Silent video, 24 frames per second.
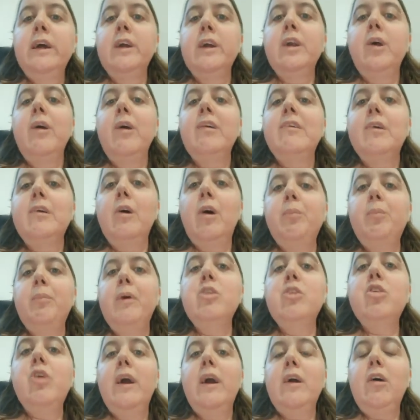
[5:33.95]
I still have
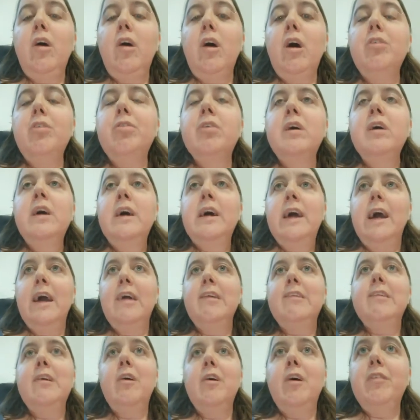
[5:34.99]
my dry cough.
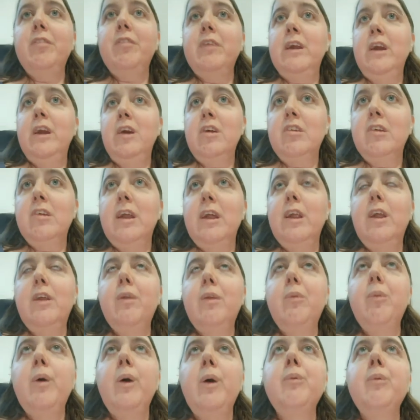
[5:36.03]
I still have an irritated
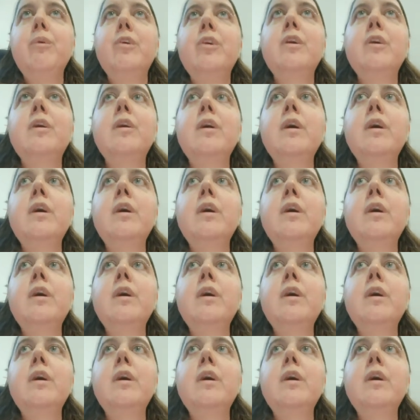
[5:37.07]
throat.